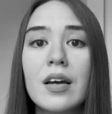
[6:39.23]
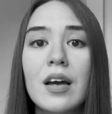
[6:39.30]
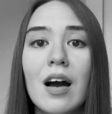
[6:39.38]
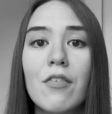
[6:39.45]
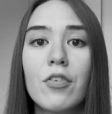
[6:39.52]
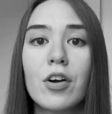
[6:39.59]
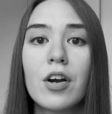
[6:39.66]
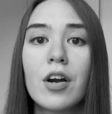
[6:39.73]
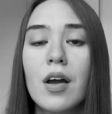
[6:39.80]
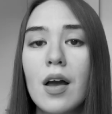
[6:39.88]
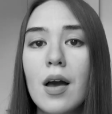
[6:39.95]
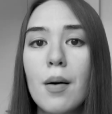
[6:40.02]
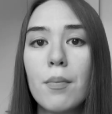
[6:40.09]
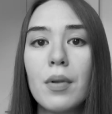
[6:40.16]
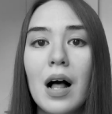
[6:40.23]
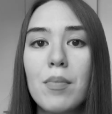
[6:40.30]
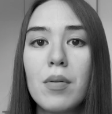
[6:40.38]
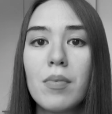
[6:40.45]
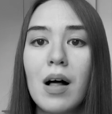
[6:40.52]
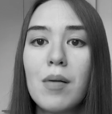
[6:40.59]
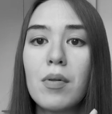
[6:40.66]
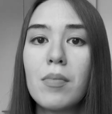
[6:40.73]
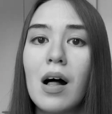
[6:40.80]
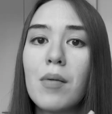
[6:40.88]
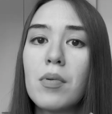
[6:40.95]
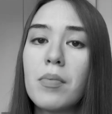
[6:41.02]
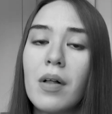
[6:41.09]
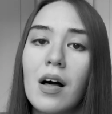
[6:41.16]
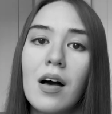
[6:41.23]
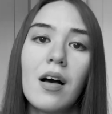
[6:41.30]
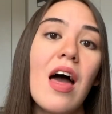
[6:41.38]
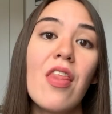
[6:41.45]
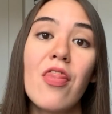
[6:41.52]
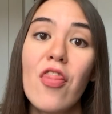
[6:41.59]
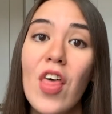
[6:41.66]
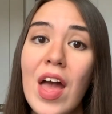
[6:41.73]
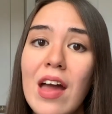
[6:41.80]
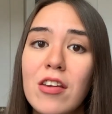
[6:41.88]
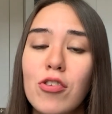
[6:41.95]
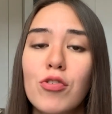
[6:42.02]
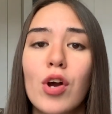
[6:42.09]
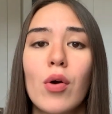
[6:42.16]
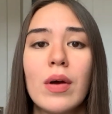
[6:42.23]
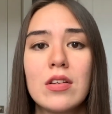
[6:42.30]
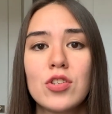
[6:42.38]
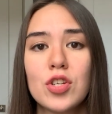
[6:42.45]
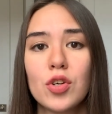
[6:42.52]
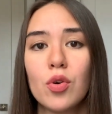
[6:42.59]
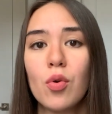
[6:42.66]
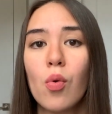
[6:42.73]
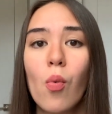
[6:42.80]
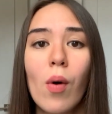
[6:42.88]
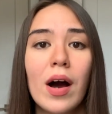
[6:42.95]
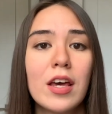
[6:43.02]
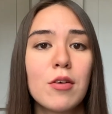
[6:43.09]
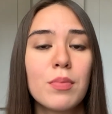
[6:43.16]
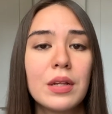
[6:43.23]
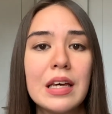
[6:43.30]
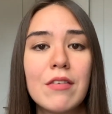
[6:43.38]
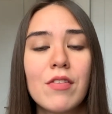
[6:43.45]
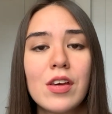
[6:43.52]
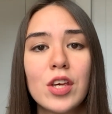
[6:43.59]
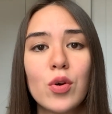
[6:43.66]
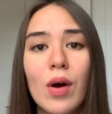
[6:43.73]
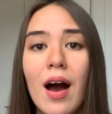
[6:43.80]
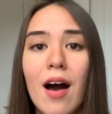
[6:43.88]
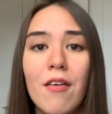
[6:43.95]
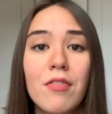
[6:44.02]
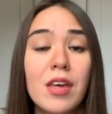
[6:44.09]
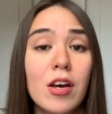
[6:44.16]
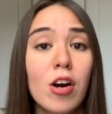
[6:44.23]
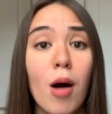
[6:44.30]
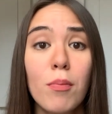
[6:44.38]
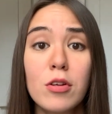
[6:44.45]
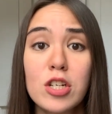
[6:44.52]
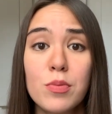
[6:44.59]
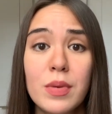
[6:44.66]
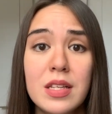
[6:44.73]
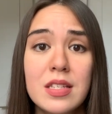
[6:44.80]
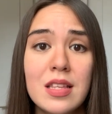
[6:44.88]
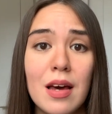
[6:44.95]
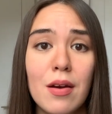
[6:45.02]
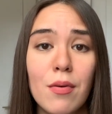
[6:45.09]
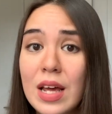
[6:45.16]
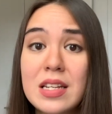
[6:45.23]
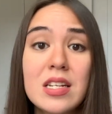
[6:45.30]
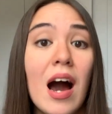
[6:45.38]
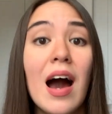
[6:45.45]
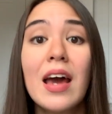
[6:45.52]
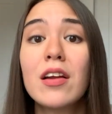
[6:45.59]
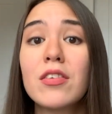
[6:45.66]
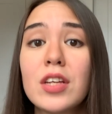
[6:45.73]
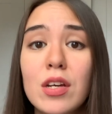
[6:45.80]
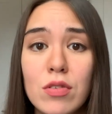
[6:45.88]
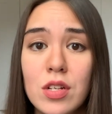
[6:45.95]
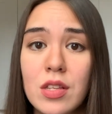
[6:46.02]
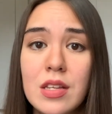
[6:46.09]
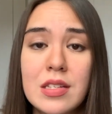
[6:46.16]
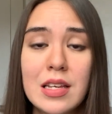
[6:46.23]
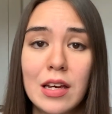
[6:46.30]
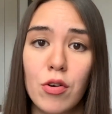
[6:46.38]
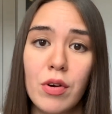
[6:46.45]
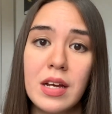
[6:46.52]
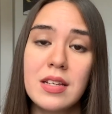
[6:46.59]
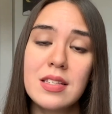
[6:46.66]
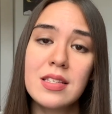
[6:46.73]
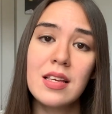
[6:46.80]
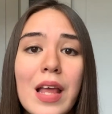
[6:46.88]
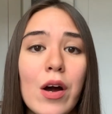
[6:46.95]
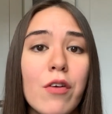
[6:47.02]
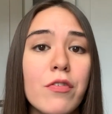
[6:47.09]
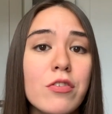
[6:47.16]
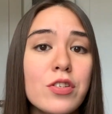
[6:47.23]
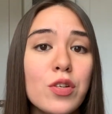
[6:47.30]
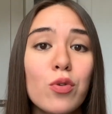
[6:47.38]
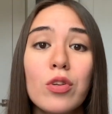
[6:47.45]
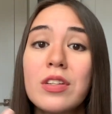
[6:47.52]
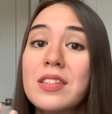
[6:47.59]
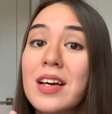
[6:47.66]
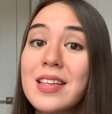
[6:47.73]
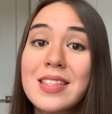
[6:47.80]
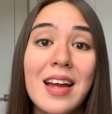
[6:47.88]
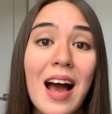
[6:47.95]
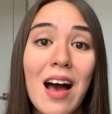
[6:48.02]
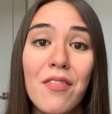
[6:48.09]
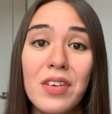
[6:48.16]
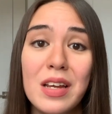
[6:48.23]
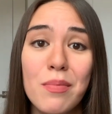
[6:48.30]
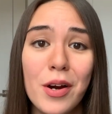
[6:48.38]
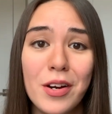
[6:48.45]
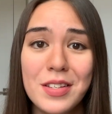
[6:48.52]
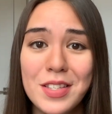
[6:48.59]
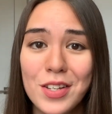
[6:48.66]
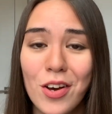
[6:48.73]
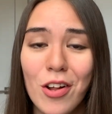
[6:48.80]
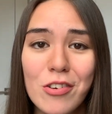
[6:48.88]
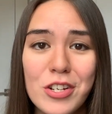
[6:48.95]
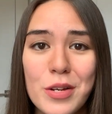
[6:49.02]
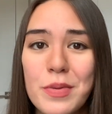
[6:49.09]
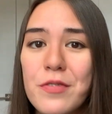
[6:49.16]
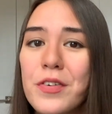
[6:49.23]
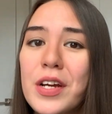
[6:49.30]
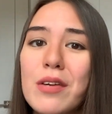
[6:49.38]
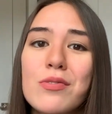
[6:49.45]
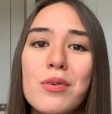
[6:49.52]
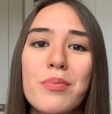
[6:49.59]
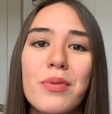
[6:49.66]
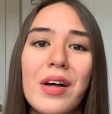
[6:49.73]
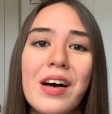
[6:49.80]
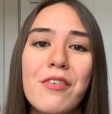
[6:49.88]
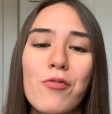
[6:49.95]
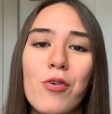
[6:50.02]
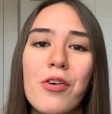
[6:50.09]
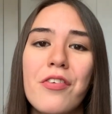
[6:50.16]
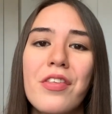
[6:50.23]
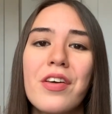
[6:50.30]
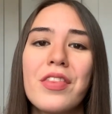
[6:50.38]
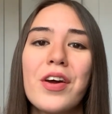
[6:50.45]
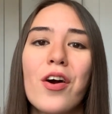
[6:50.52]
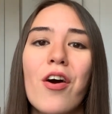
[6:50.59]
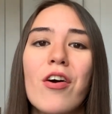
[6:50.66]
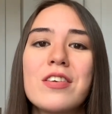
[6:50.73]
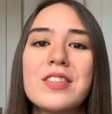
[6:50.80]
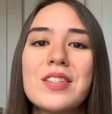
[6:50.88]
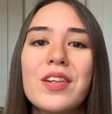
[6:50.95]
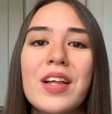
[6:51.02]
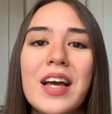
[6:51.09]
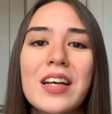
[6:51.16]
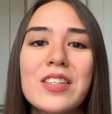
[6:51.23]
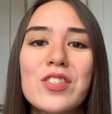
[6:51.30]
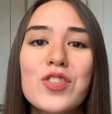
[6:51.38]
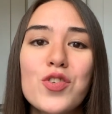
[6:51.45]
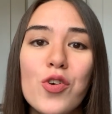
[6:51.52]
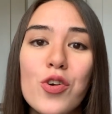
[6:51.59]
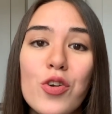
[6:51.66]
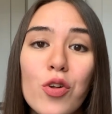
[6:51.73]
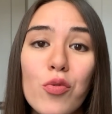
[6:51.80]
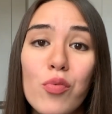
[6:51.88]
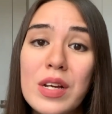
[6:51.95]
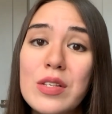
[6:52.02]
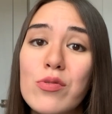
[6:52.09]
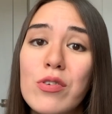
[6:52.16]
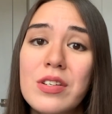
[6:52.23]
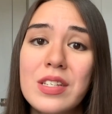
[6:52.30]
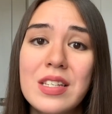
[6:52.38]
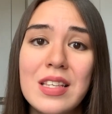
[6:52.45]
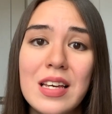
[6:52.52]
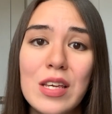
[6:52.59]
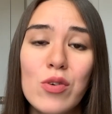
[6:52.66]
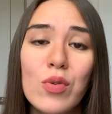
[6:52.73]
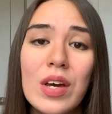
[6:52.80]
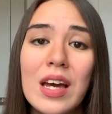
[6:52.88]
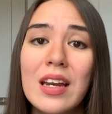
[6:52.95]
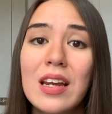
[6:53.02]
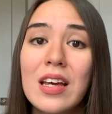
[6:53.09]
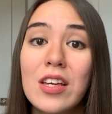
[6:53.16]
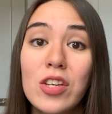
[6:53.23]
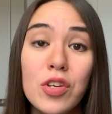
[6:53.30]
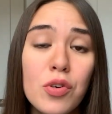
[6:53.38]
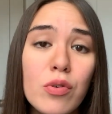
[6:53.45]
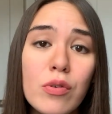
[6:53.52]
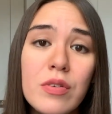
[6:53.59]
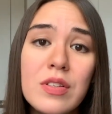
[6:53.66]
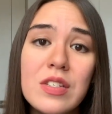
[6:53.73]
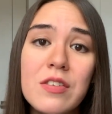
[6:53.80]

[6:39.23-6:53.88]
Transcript: cover blah, blah, blah, blah, blah, blah, blah. And then you go into why you believe that you have the accomplishments that entitle you to this increase. Now, if your school doesn't have any merit scholarships for you to apply for, then there are still external resources that you can use